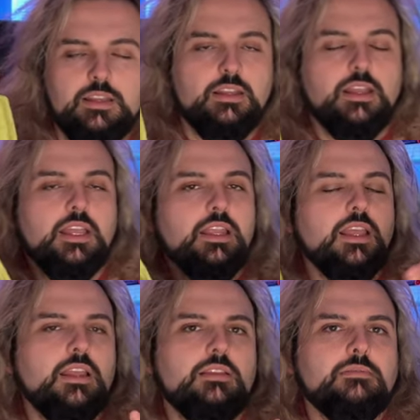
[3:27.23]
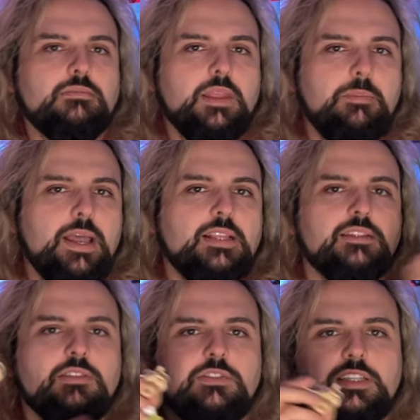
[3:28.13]
it
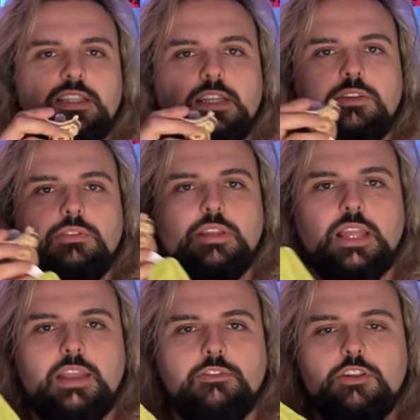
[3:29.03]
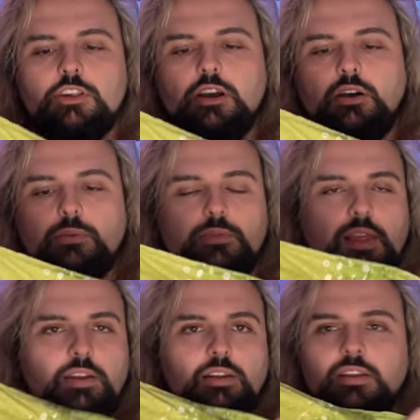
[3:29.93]
depends obviously on every child's
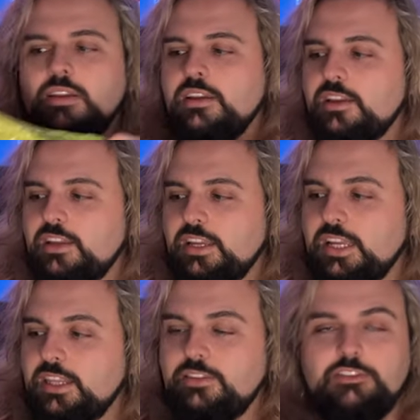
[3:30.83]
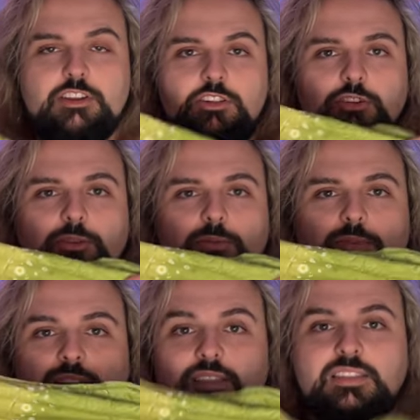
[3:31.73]
there
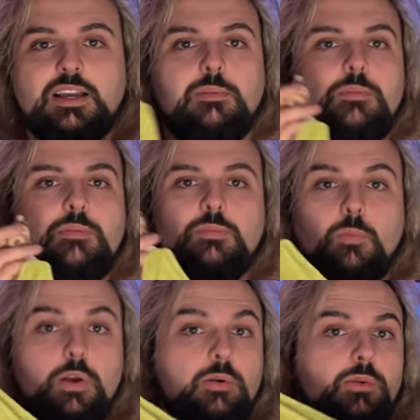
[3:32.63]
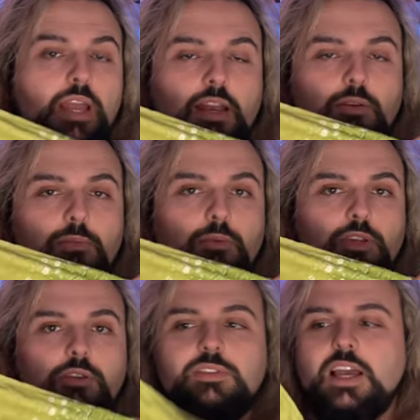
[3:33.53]
individuals, and some will get a lot more
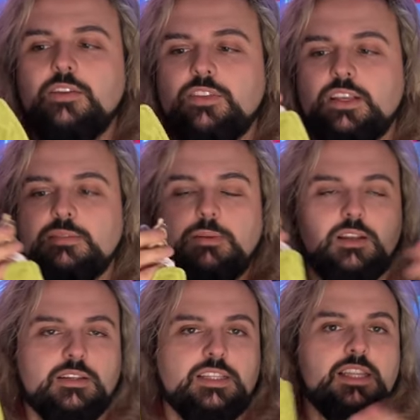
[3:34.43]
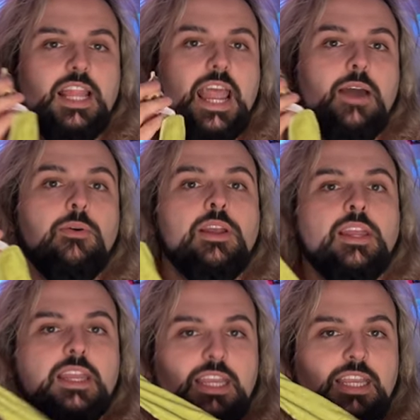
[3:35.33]
use out of this, but like I said, now
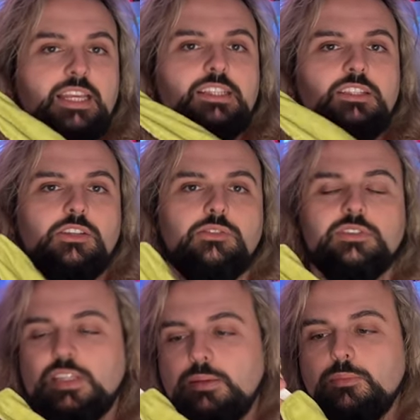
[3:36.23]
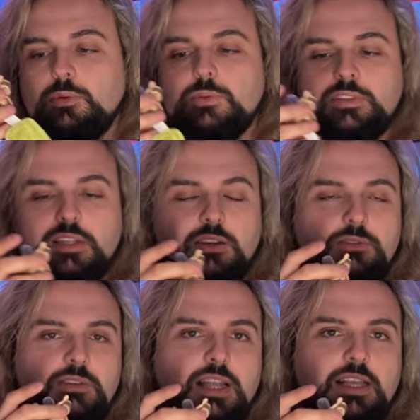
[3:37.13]
he's using it more, so
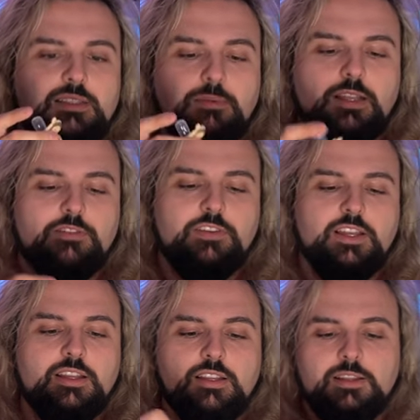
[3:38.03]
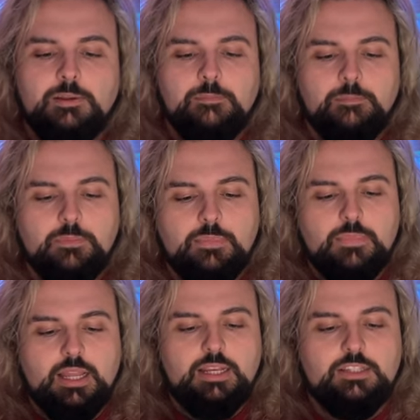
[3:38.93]
that's the benefit.
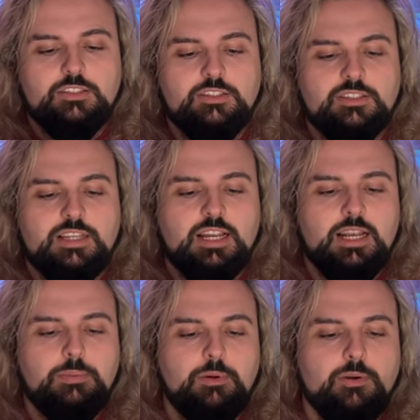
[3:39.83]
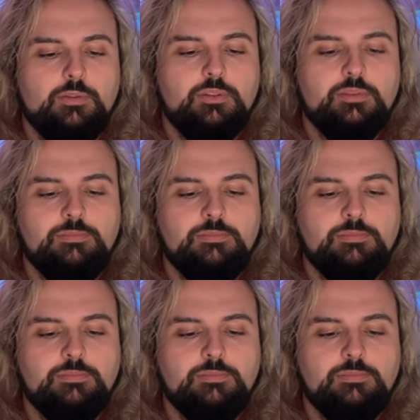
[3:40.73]
They literally just clip on